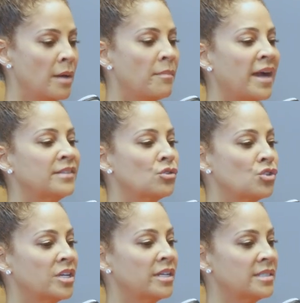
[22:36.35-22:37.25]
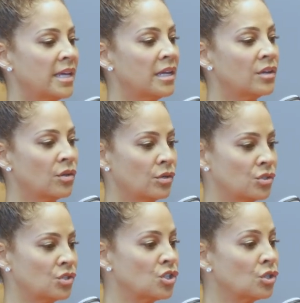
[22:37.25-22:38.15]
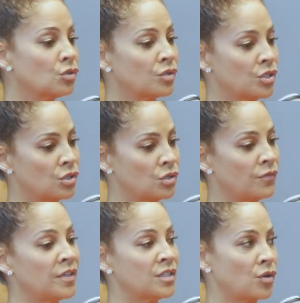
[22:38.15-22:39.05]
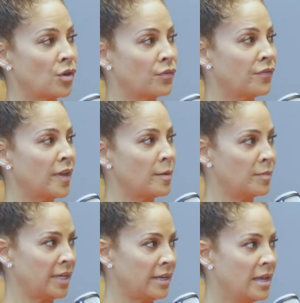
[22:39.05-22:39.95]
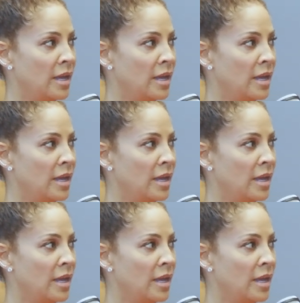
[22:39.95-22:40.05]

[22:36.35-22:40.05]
Mind you, she had taken her children to visit her family.